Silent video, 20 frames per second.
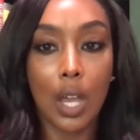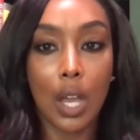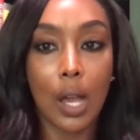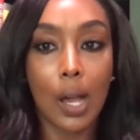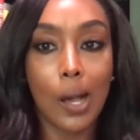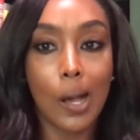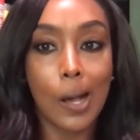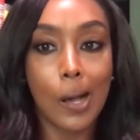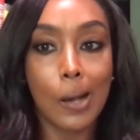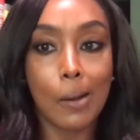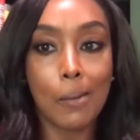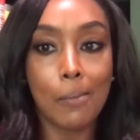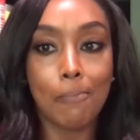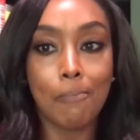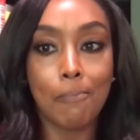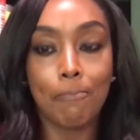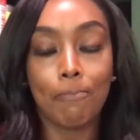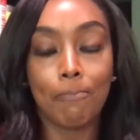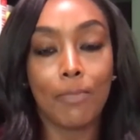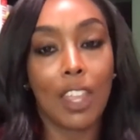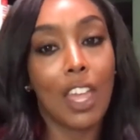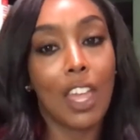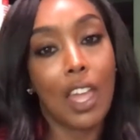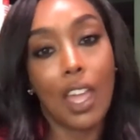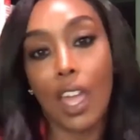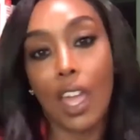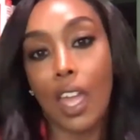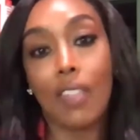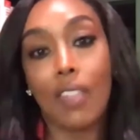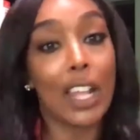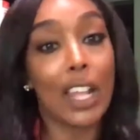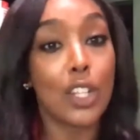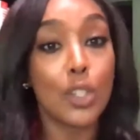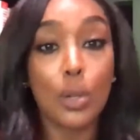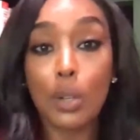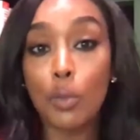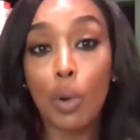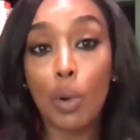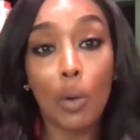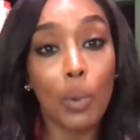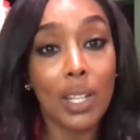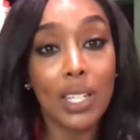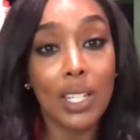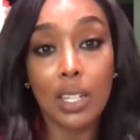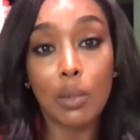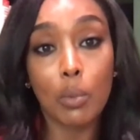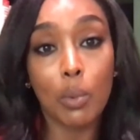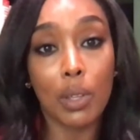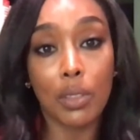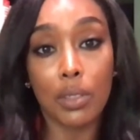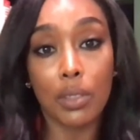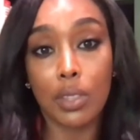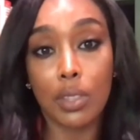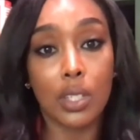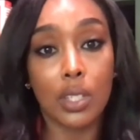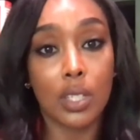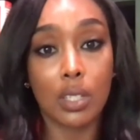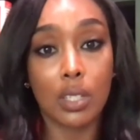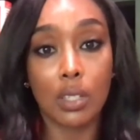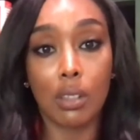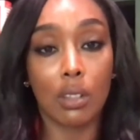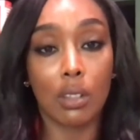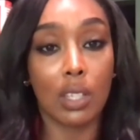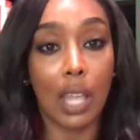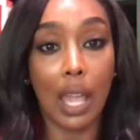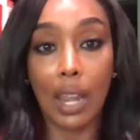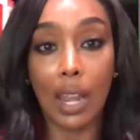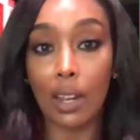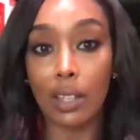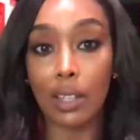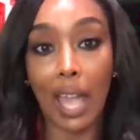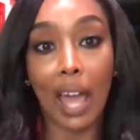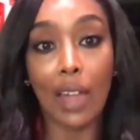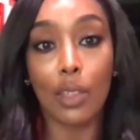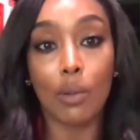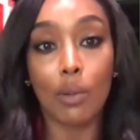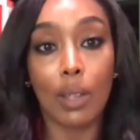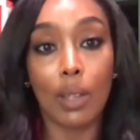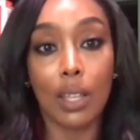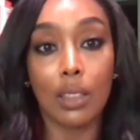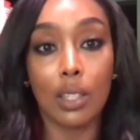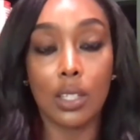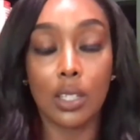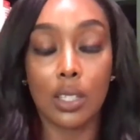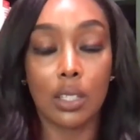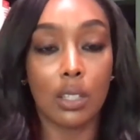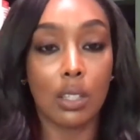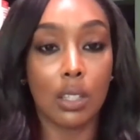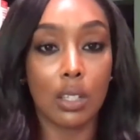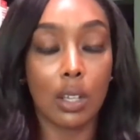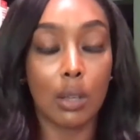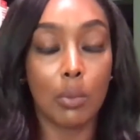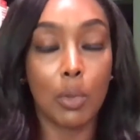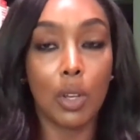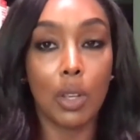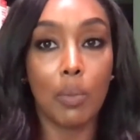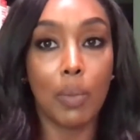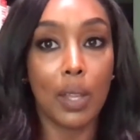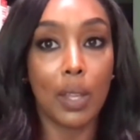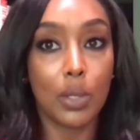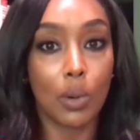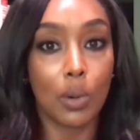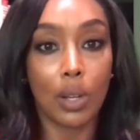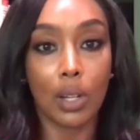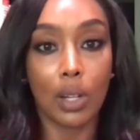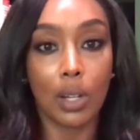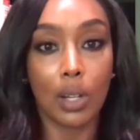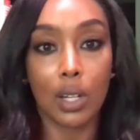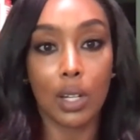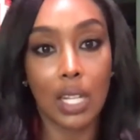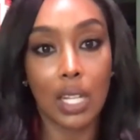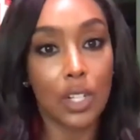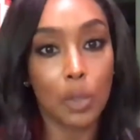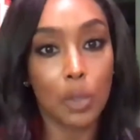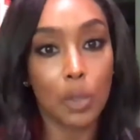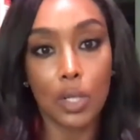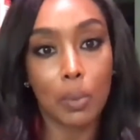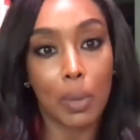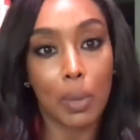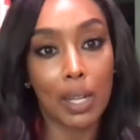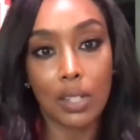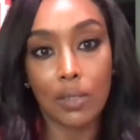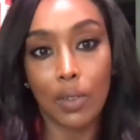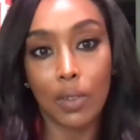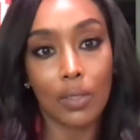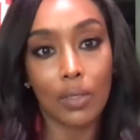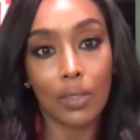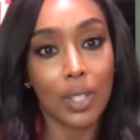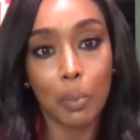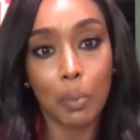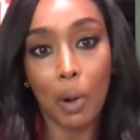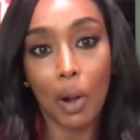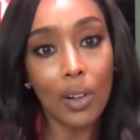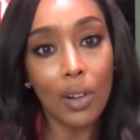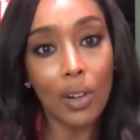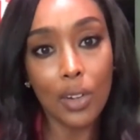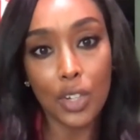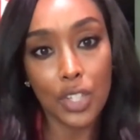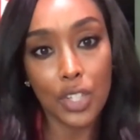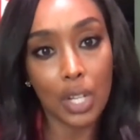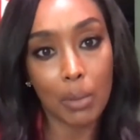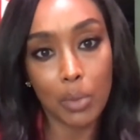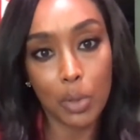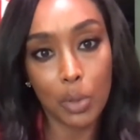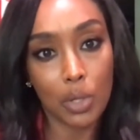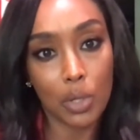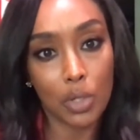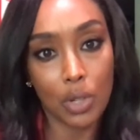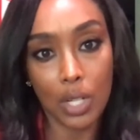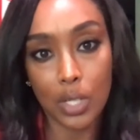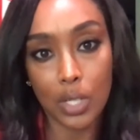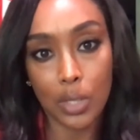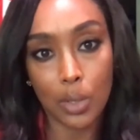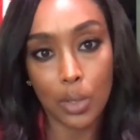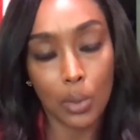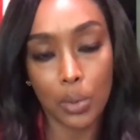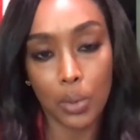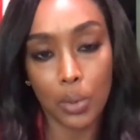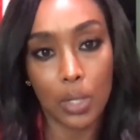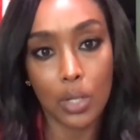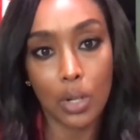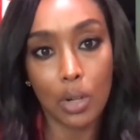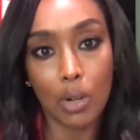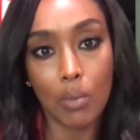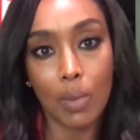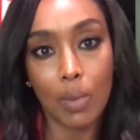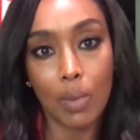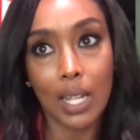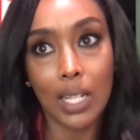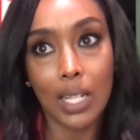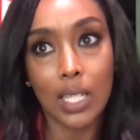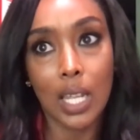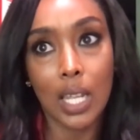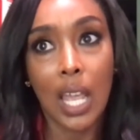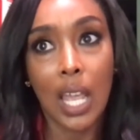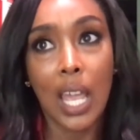And that's sort of what we did with this, gathering the community-based organizations' perspective on this partnership to address social determinants.